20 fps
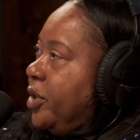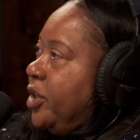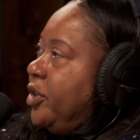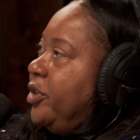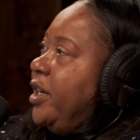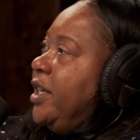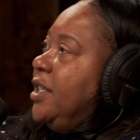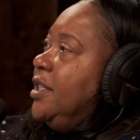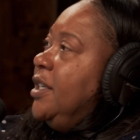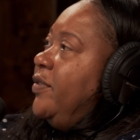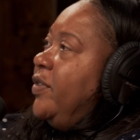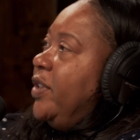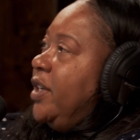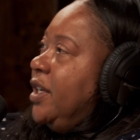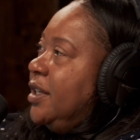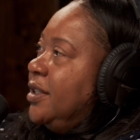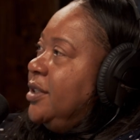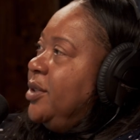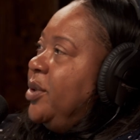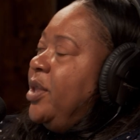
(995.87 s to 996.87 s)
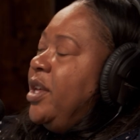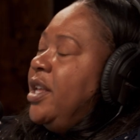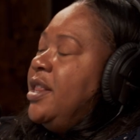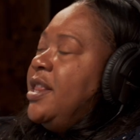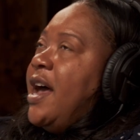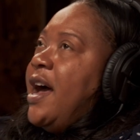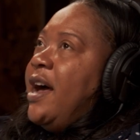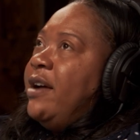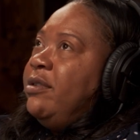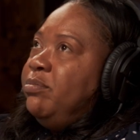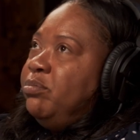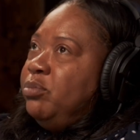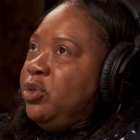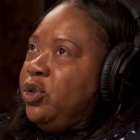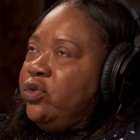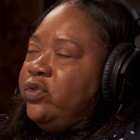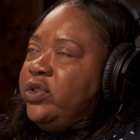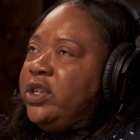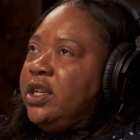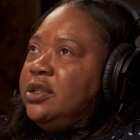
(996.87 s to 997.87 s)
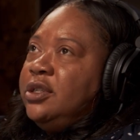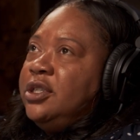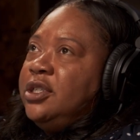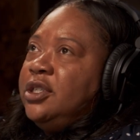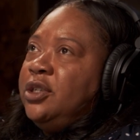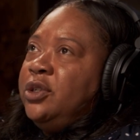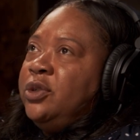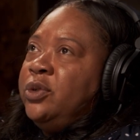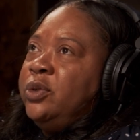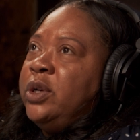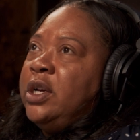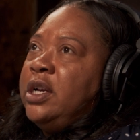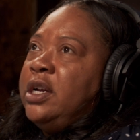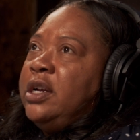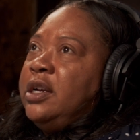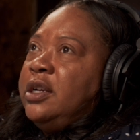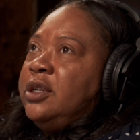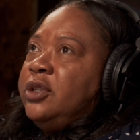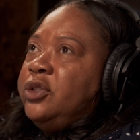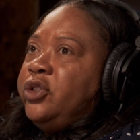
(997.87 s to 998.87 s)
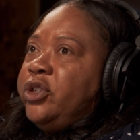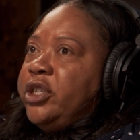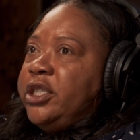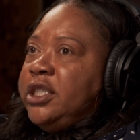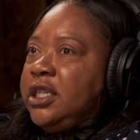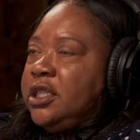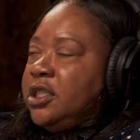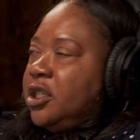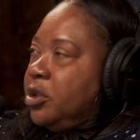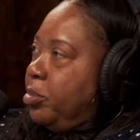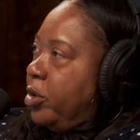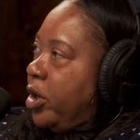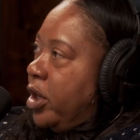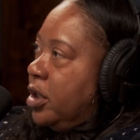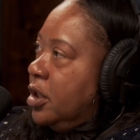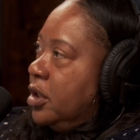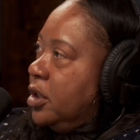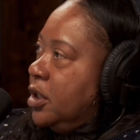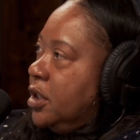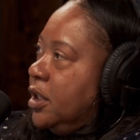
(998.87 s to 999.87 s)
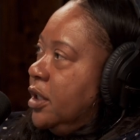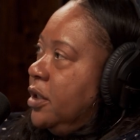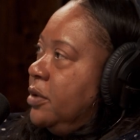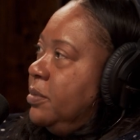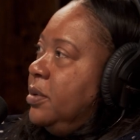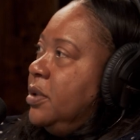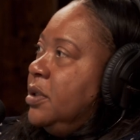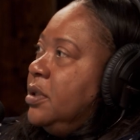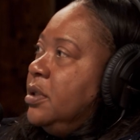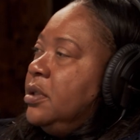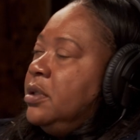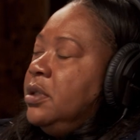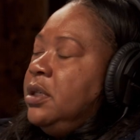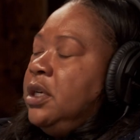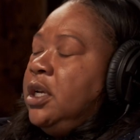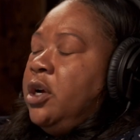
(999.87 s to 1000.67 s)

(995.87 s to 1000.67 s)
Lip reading: for creativity. So then that moved into strategic partnerships,